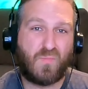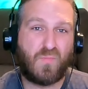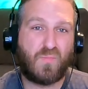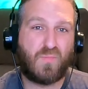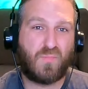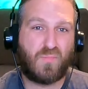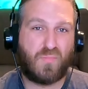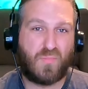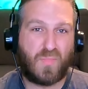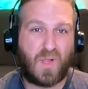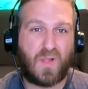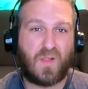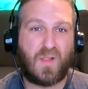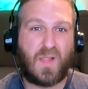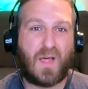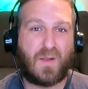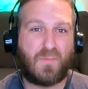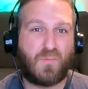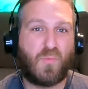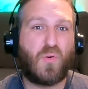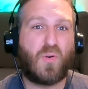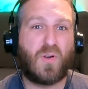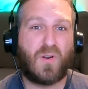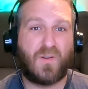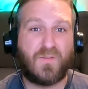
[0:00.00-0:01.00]
a lot
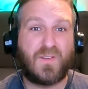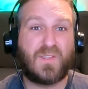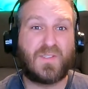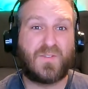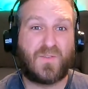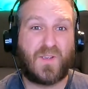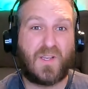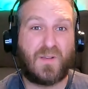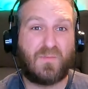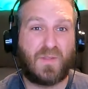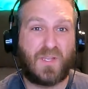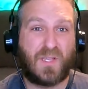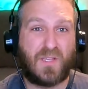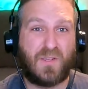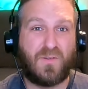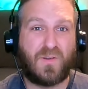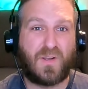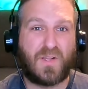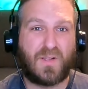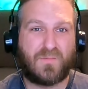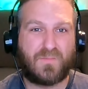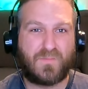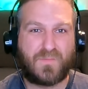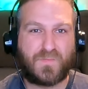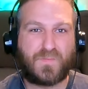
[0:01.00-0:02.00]
more of his family
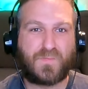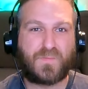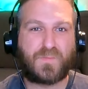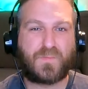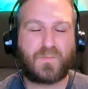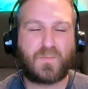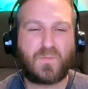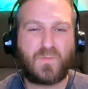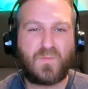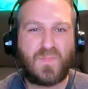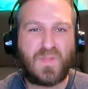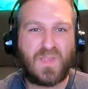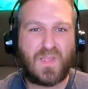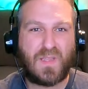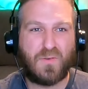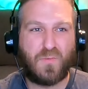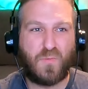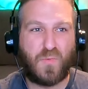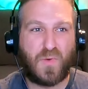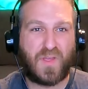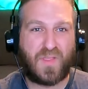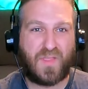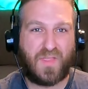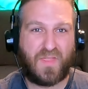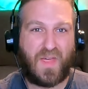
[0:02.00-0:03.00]
unit.
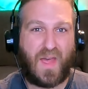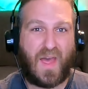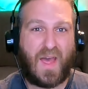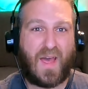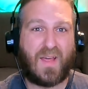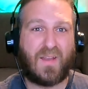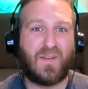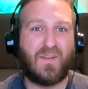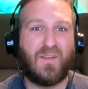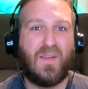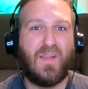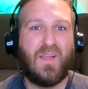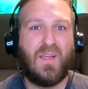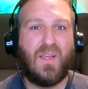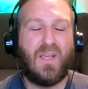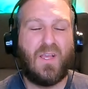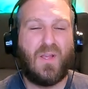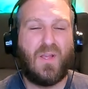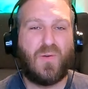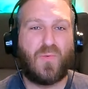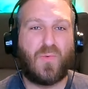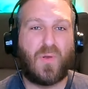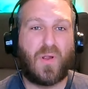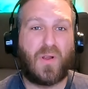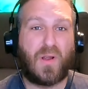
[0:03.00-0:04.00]
With that,
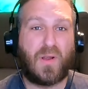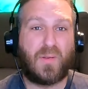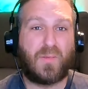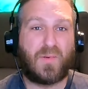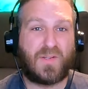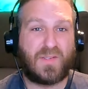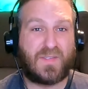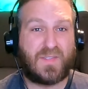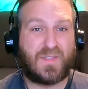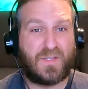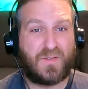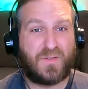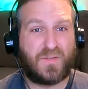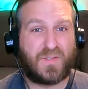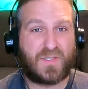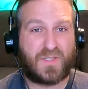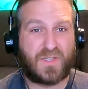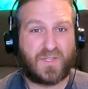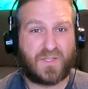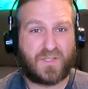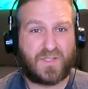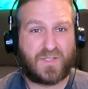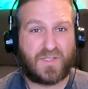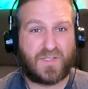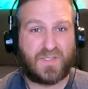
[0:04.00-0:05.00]
we were able to do
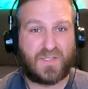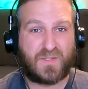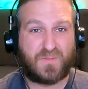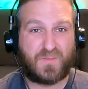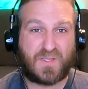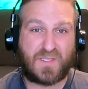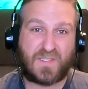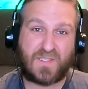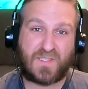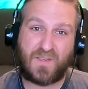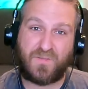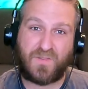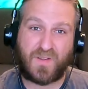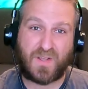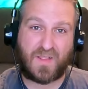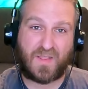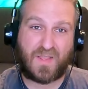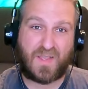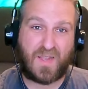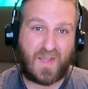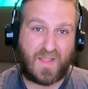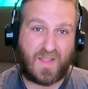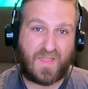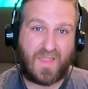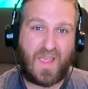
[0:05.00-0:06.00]
searches
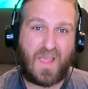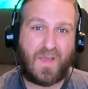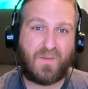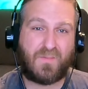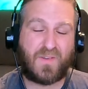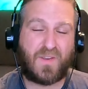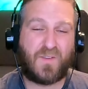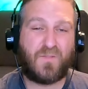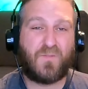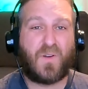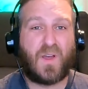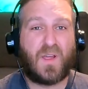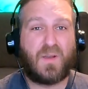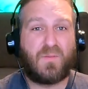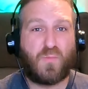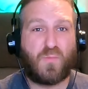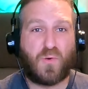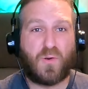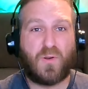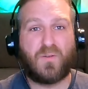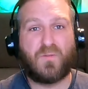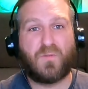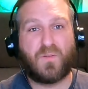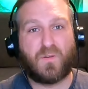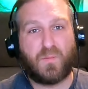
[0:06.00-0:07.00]
specifically on them to find
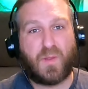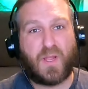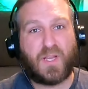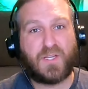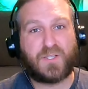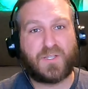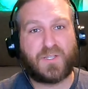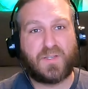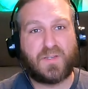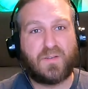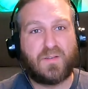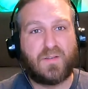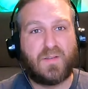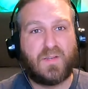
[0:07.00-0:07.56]
more information.